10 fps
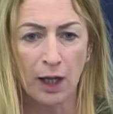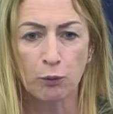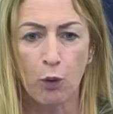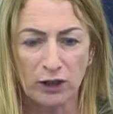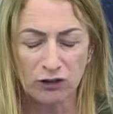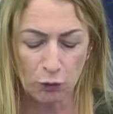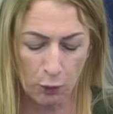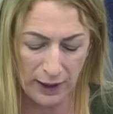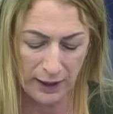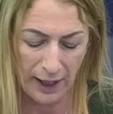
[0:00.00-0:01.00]
And what do
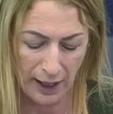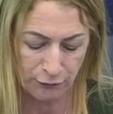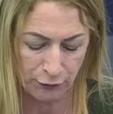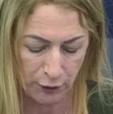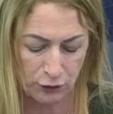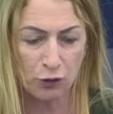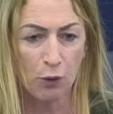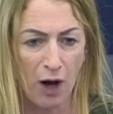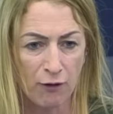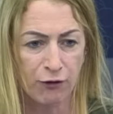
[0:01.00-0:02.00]
we have
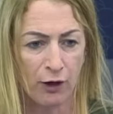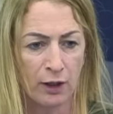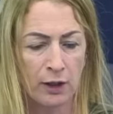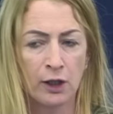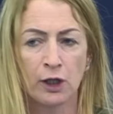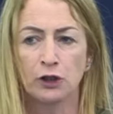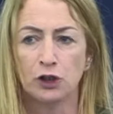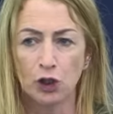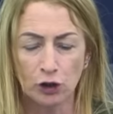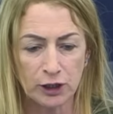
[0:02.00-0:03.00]
to offer?
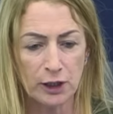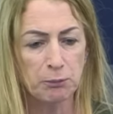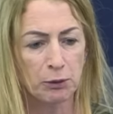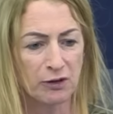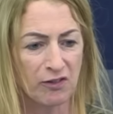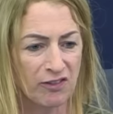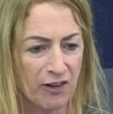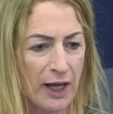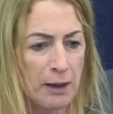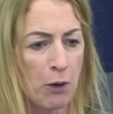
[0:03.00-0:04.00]
Nothing but the
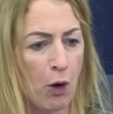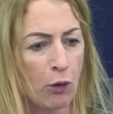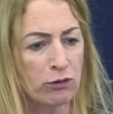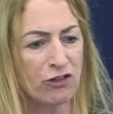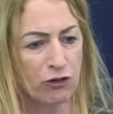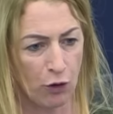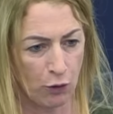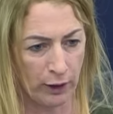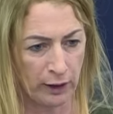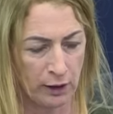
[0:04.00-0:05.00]
same old
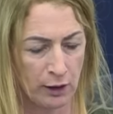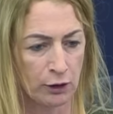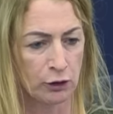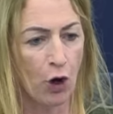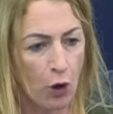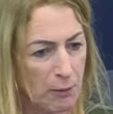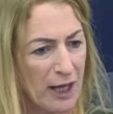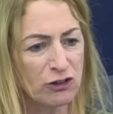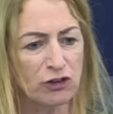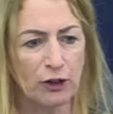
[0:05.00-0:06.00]
story. No
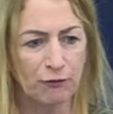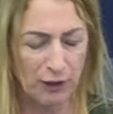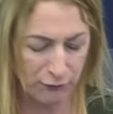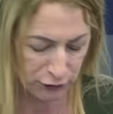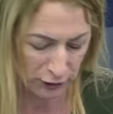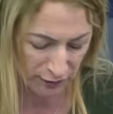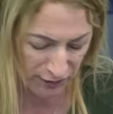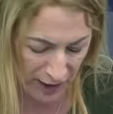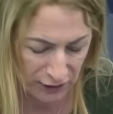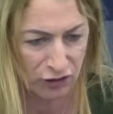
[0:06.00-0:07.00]
mention of lifting the
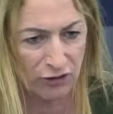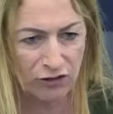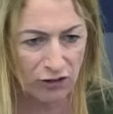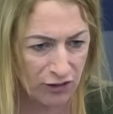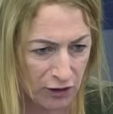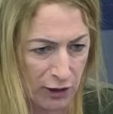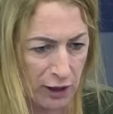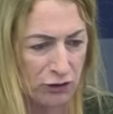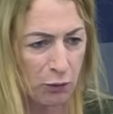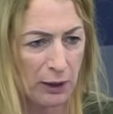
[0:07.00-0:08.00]
sanctions to
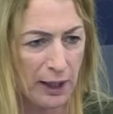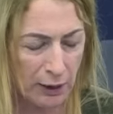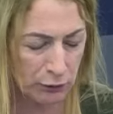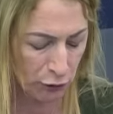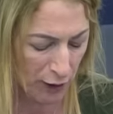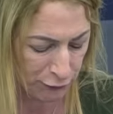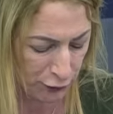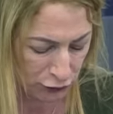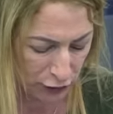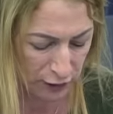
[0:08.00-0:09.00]
Syria to allow the
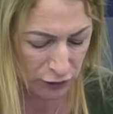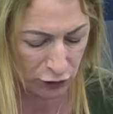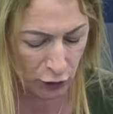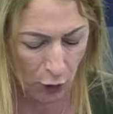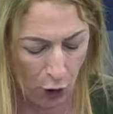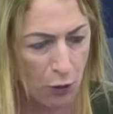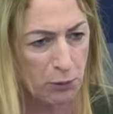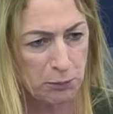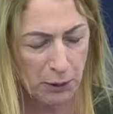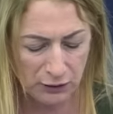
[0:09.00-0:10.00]
refugees to go
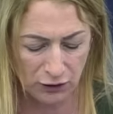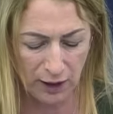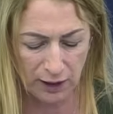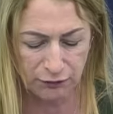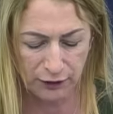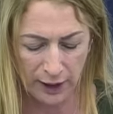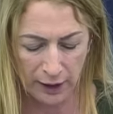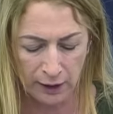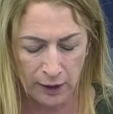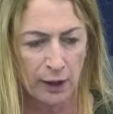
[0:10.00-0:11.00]
home and build a life
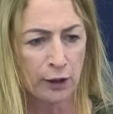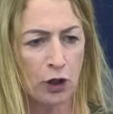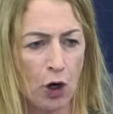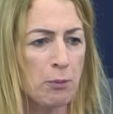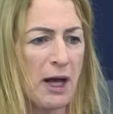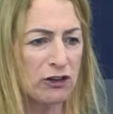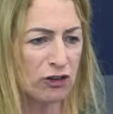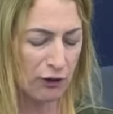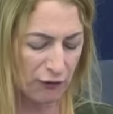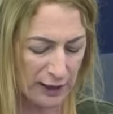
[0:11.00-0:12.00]
there. No
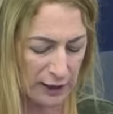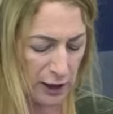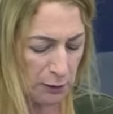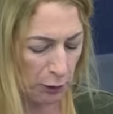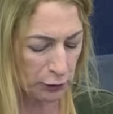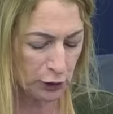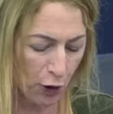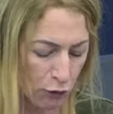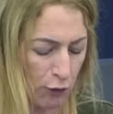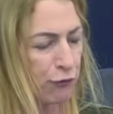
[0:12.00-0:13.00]
mention of anything but
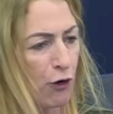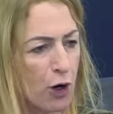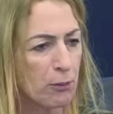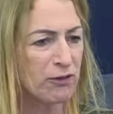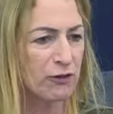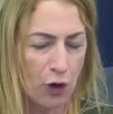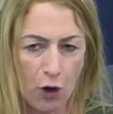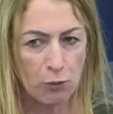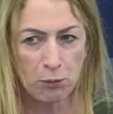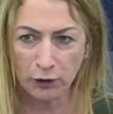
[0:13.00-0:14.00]
no reforms,
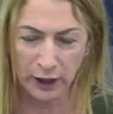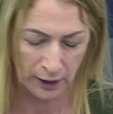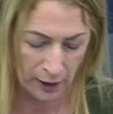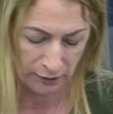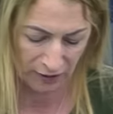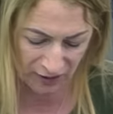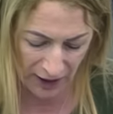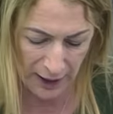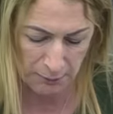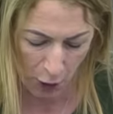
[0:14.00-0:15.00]
no money. The
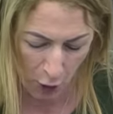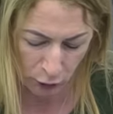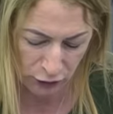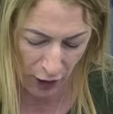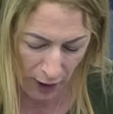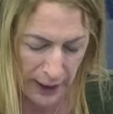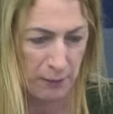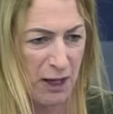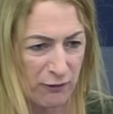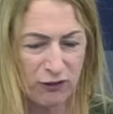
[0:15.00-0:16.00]
same old
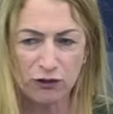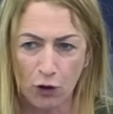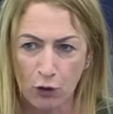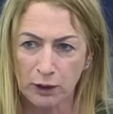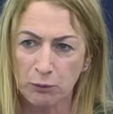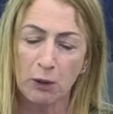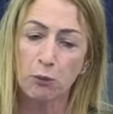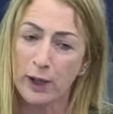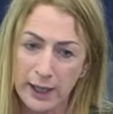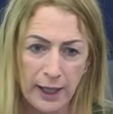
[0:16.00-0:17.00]
IMF story. Well,
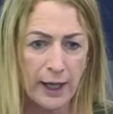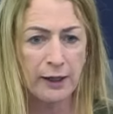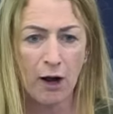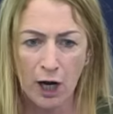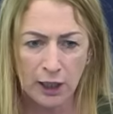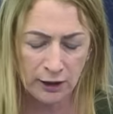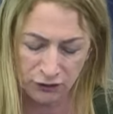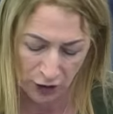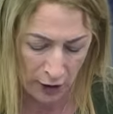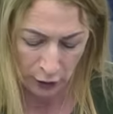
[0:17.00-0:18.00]
we in
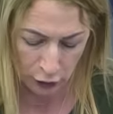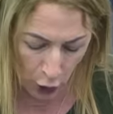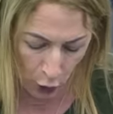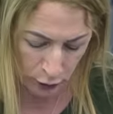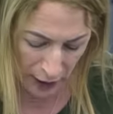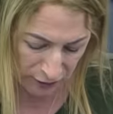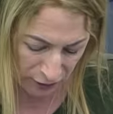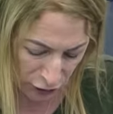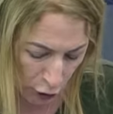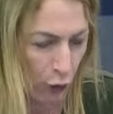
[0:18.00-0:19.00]
Ireland know that
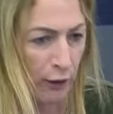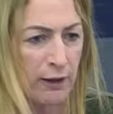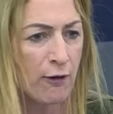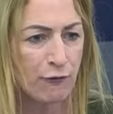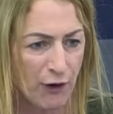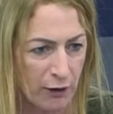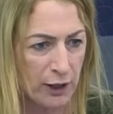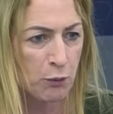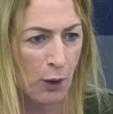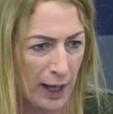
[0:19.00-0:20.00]
story
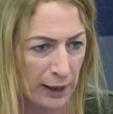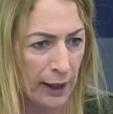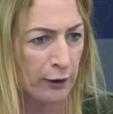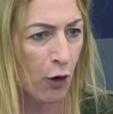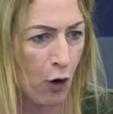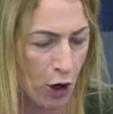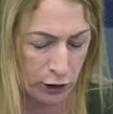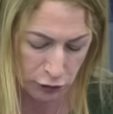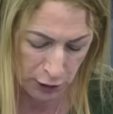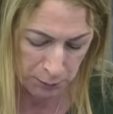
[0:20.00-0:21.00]
very well, and
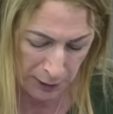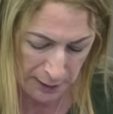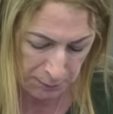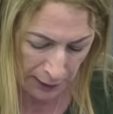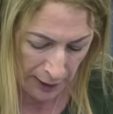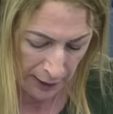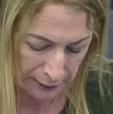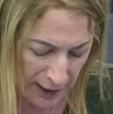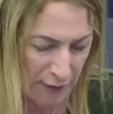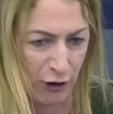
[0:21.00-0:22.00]
ordinary people
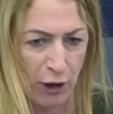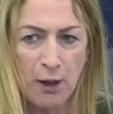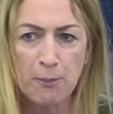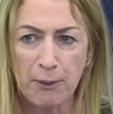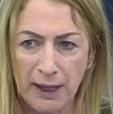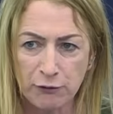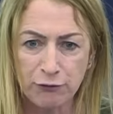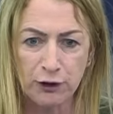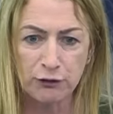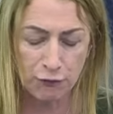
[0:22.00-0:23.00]
never
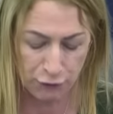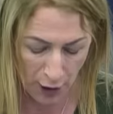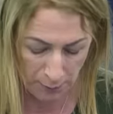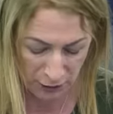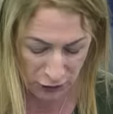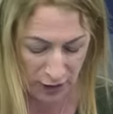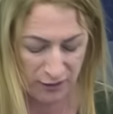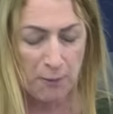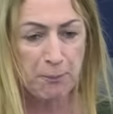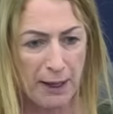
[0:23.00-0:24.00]
benefit from it.
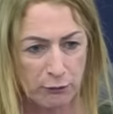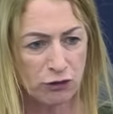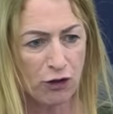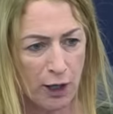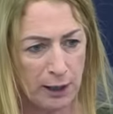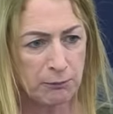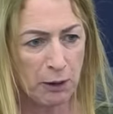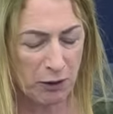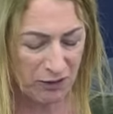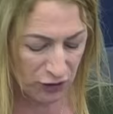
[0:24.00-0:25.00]
It's about time
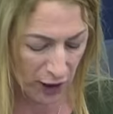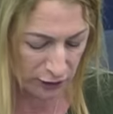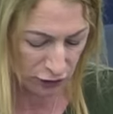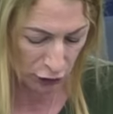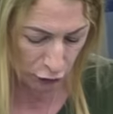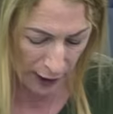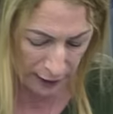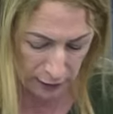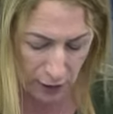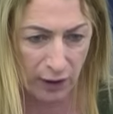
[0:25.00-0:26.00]
that we started to
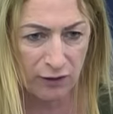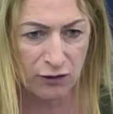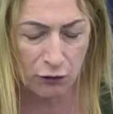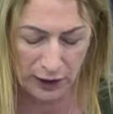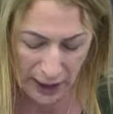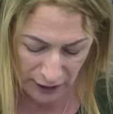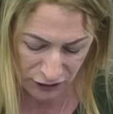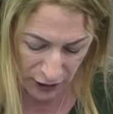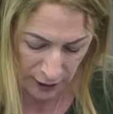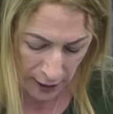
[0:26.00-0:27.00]
recognise the
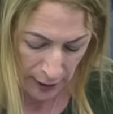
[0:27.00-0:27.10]
reality.